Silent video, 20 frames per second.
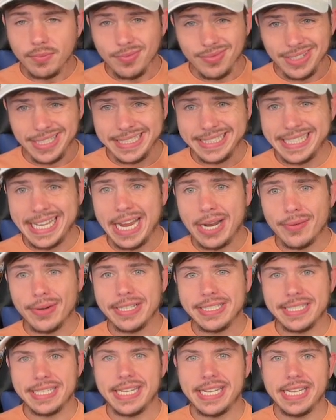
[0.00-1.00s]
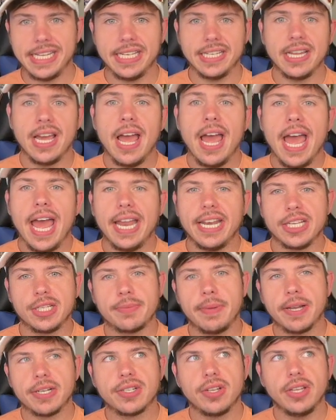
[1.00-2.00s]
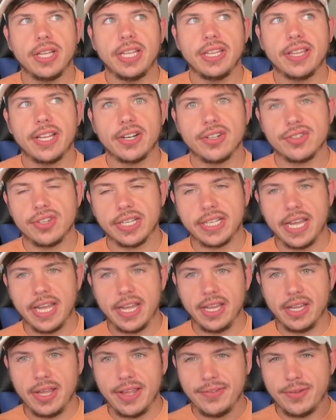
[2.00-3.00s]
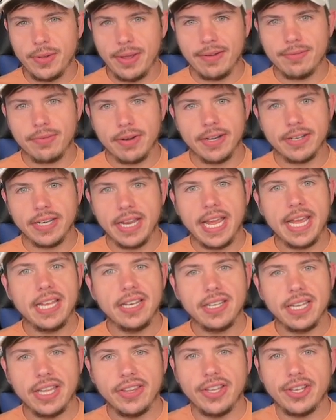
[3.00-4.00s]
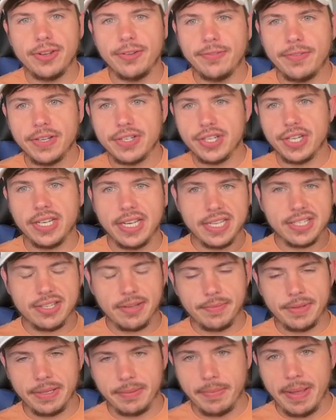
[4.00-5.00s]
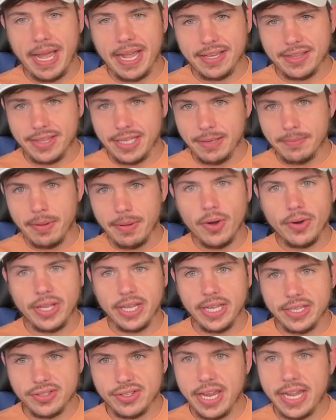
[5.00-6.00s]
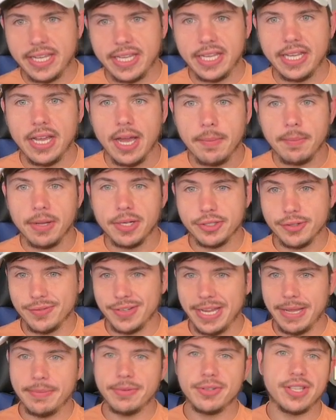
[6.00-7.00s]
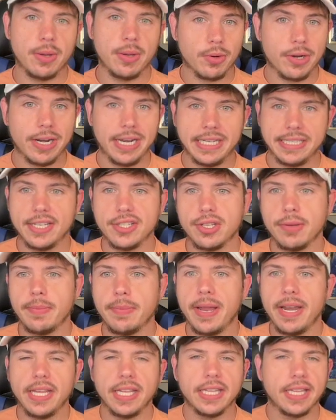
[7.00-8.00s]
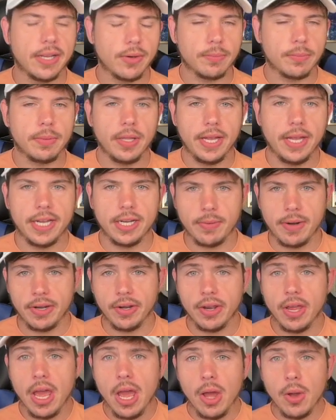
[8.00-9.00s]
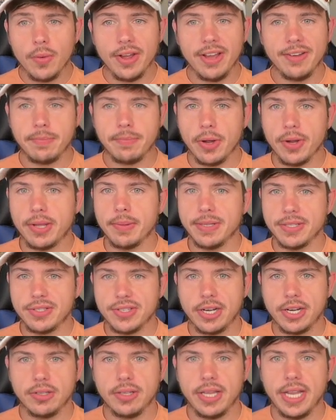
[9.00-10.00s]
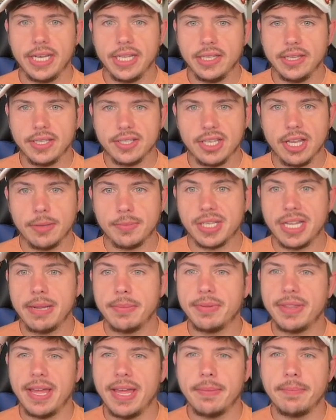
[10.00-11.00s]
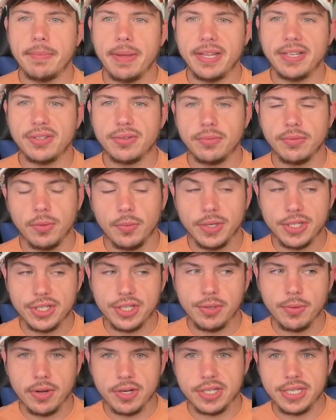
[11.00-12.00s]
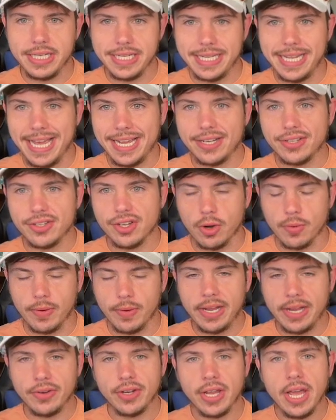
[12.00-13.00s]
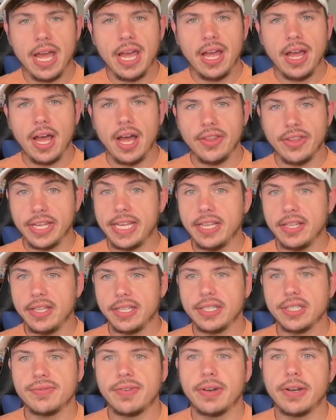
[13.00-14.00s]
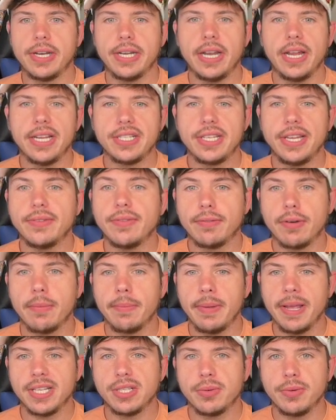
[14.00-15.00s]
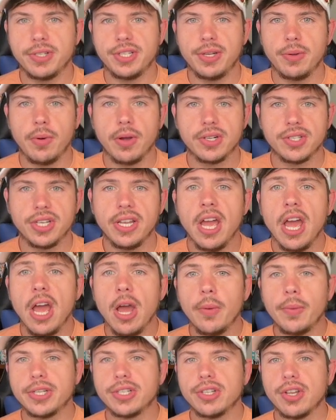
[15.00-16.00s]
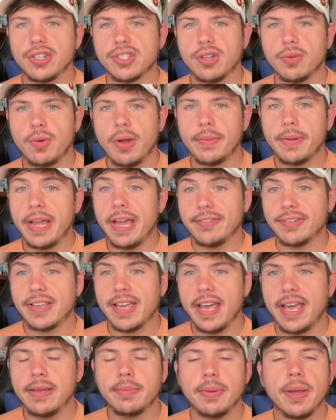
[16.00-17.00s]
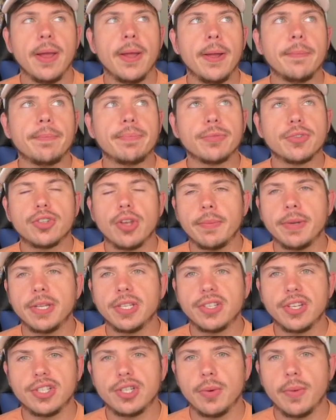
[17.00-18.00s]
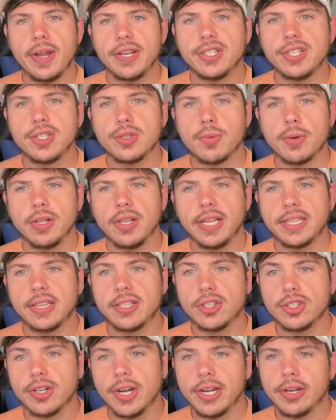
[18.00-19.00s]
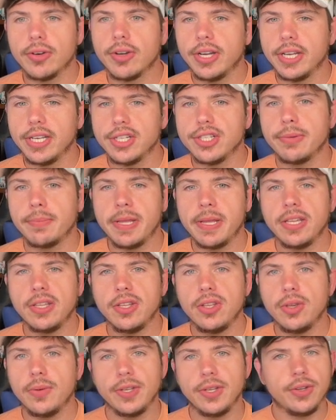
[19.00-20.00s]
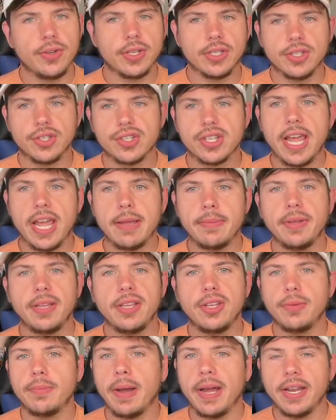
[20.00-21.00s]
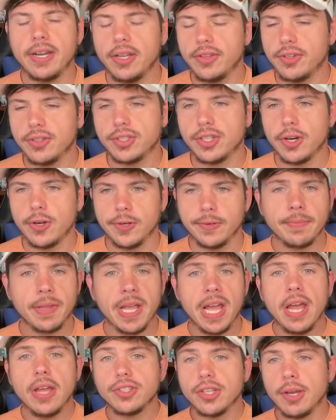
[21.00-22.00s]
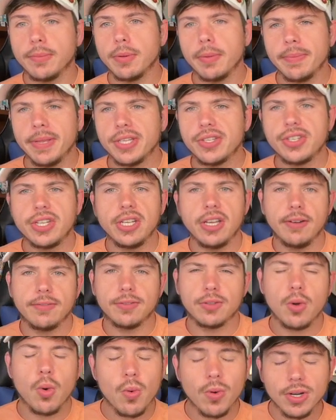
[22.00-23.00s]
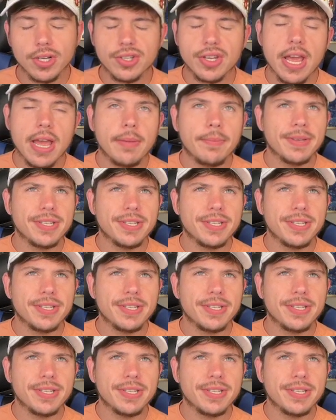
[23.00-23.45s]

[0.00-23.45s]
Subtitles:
guaranteed. And especially there's like if you have red in hand and then you Fishing Net something back, the opponent is taking a bunch of damage they weren't anticipating and they were playing around. We have Pokemon Center Lady. This helps keep that base, the Wishiwashi EX, around. The healing is very nice even for base Wishiwashi, which is also why we have Cape. So many situations where like they're trying to Greninja ping you and you can just Cape it, you buy another turn. Double Misty, of course. Misty's